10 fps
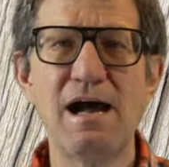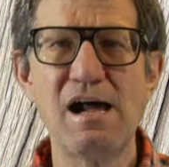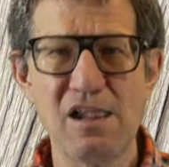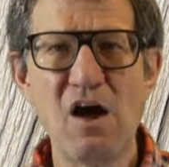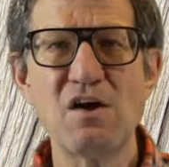
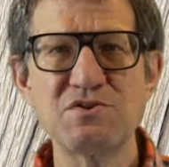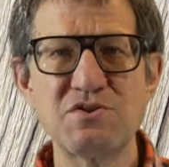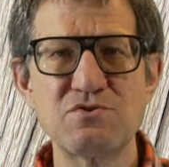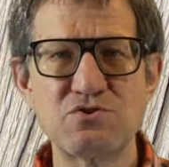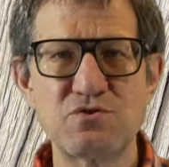I'll
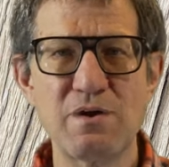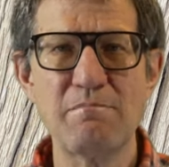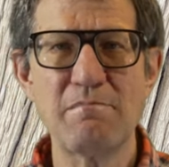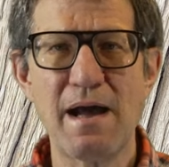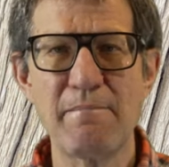also trim
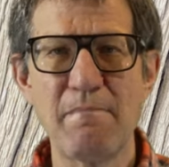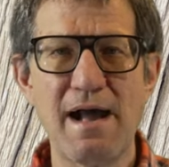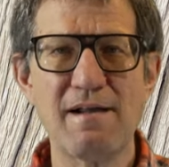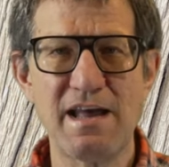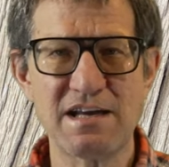my
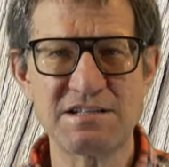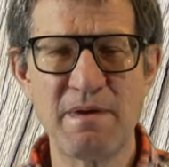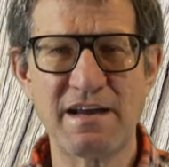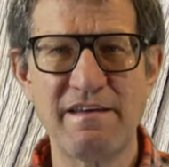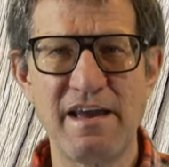mile
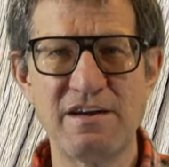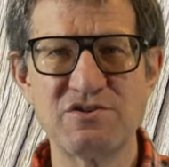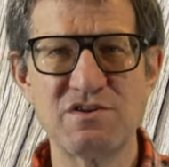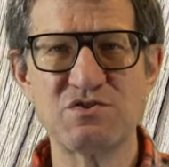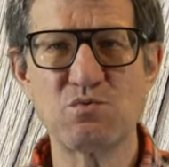
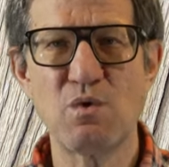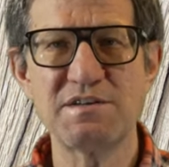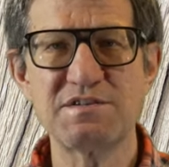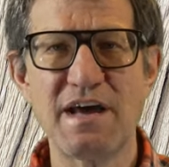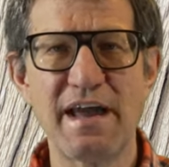expectations
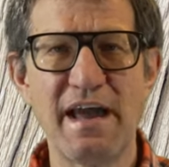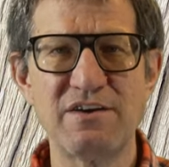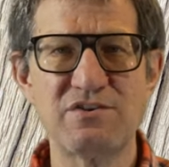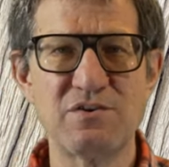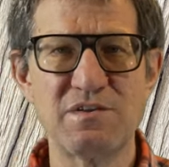once I
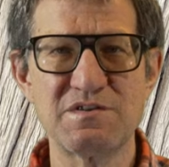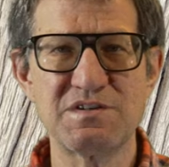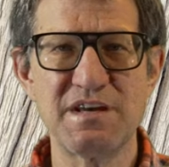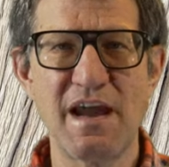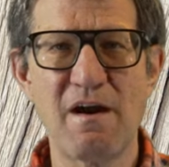enter the
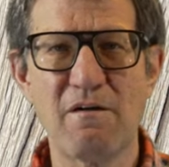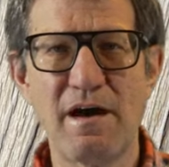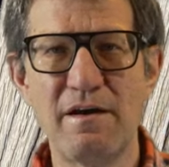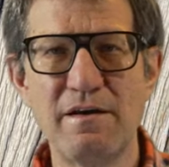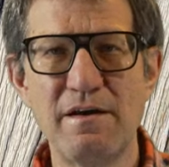Sierra